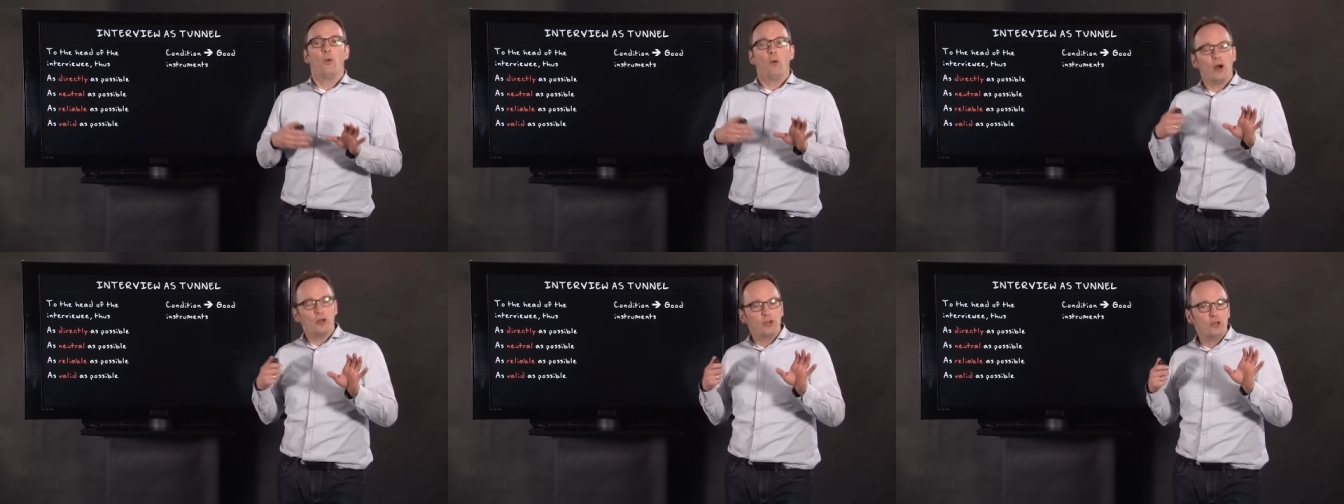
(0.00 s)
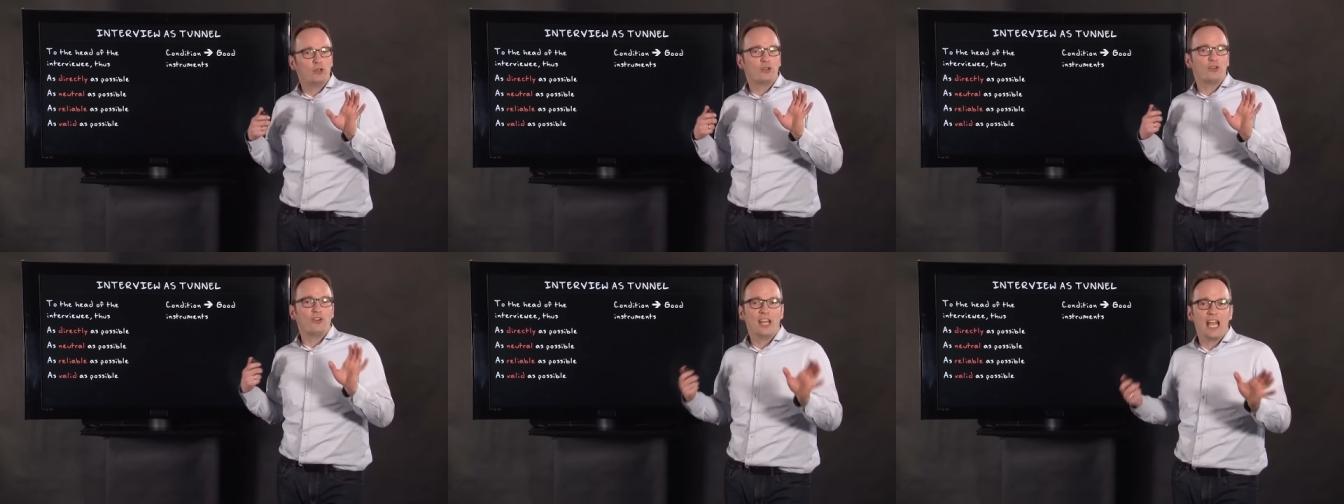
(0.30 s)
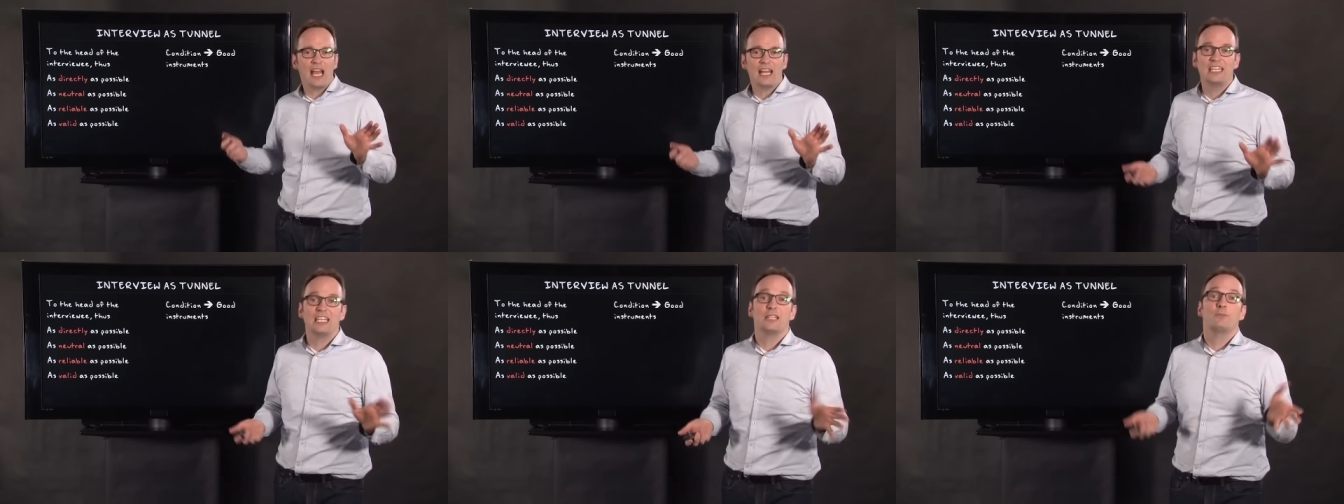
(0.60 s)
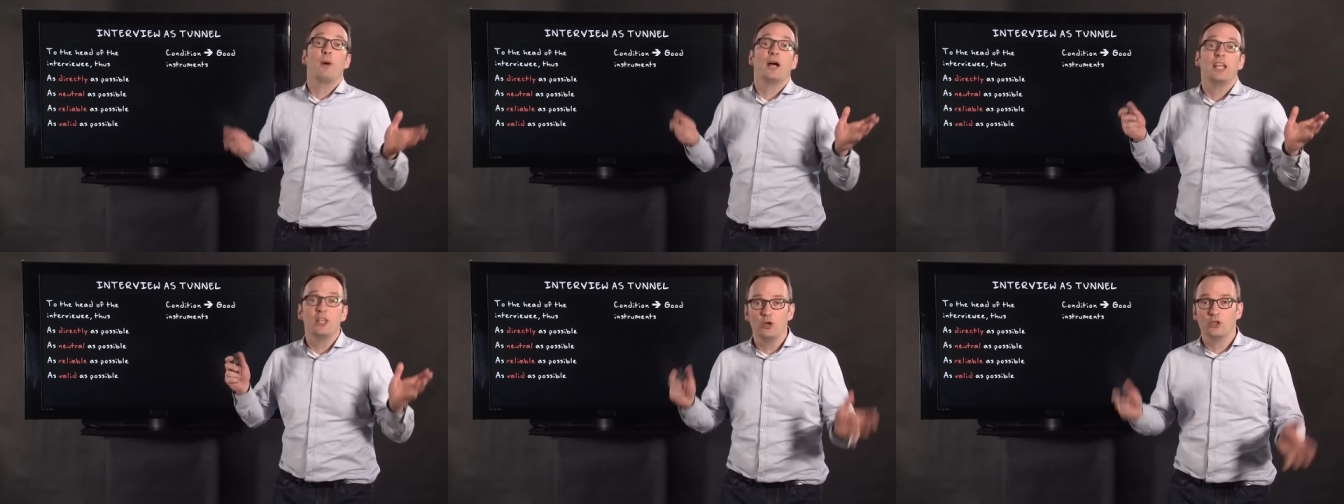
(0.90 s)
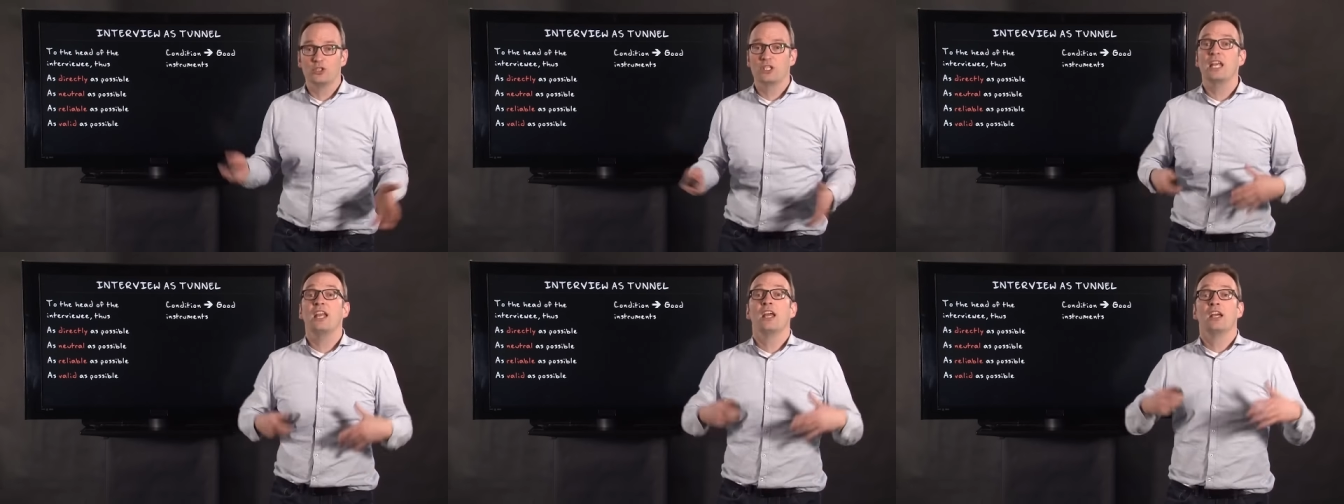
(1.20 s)
Well, you create this by
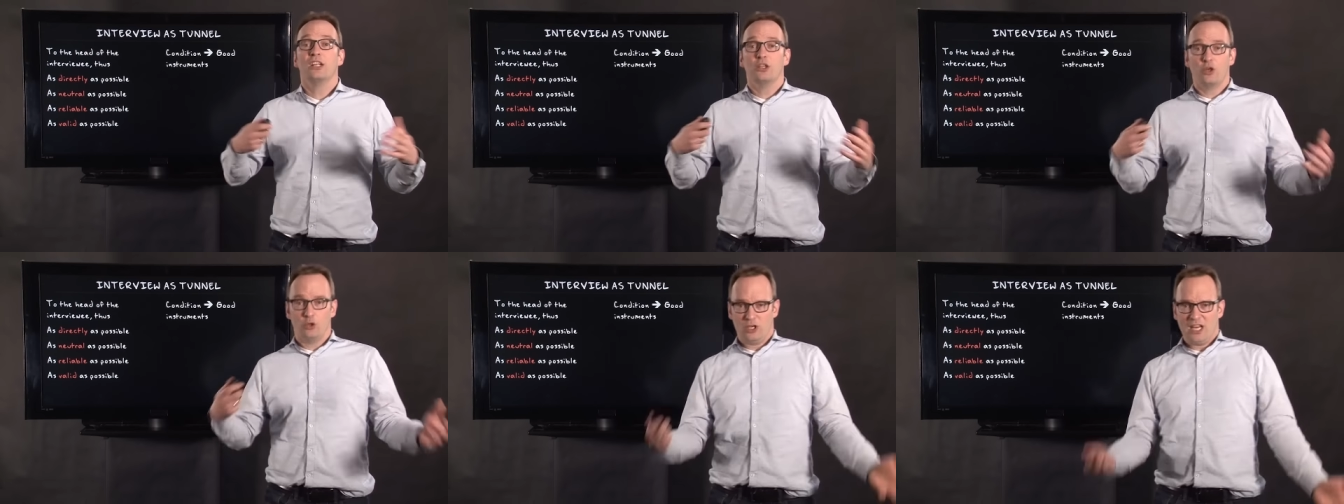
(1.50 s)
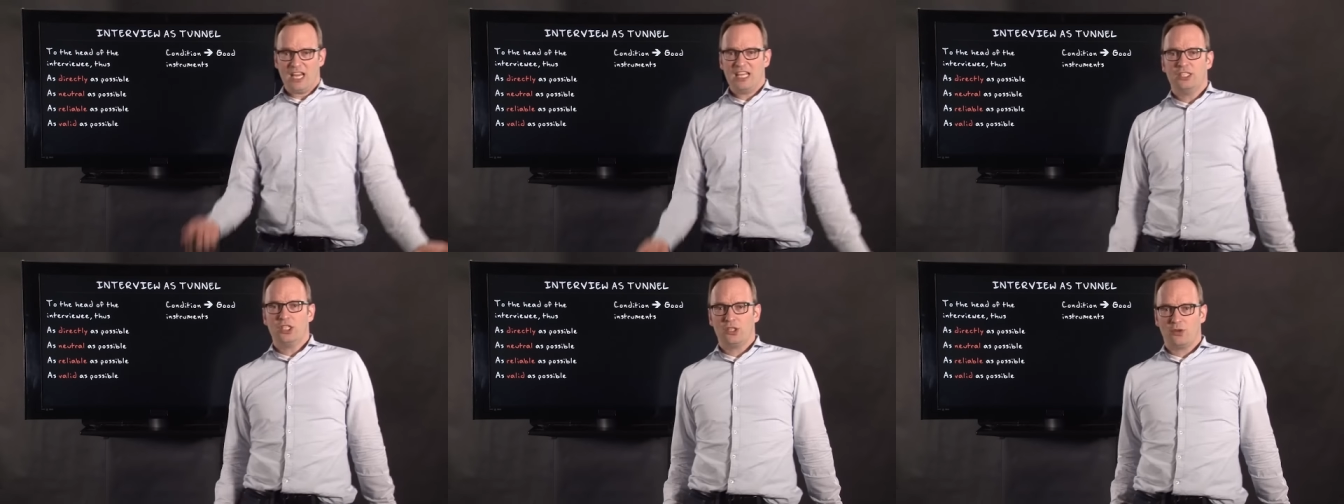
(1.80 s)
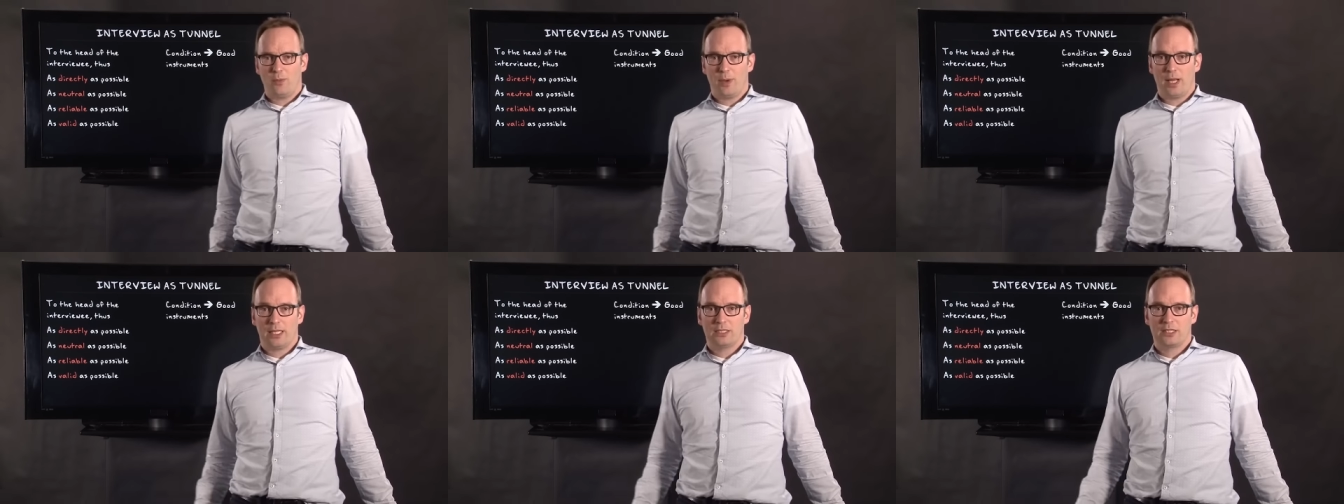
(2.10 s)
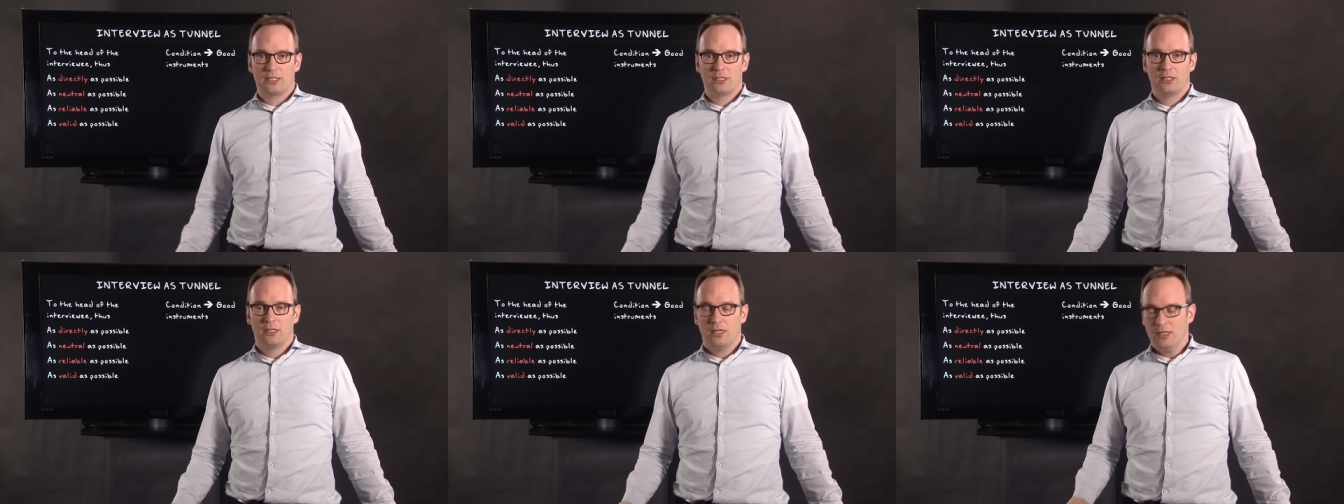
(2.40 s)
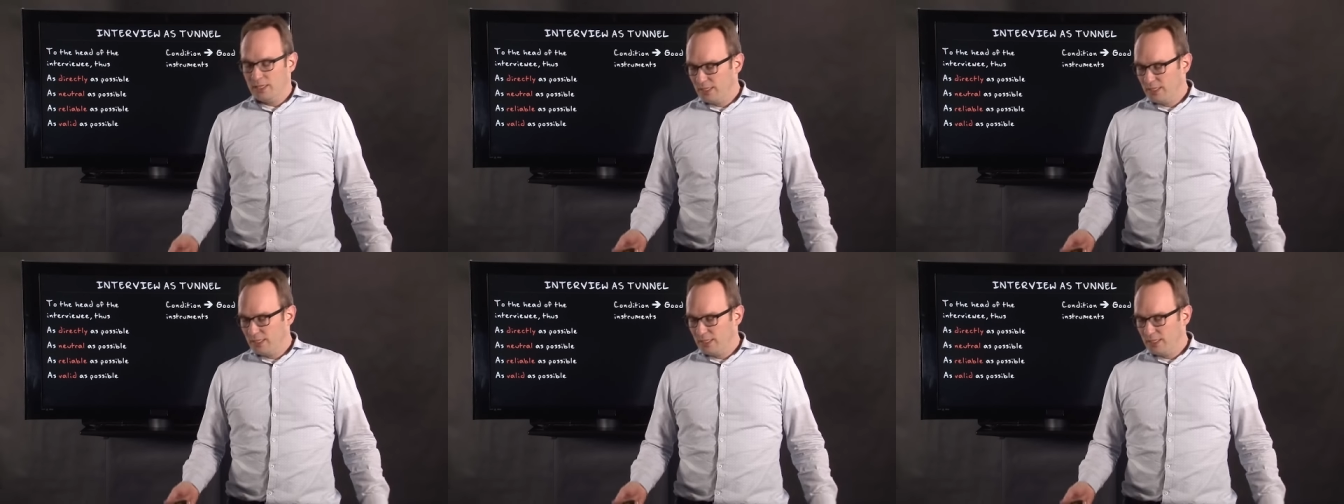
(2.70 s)
using good instruments,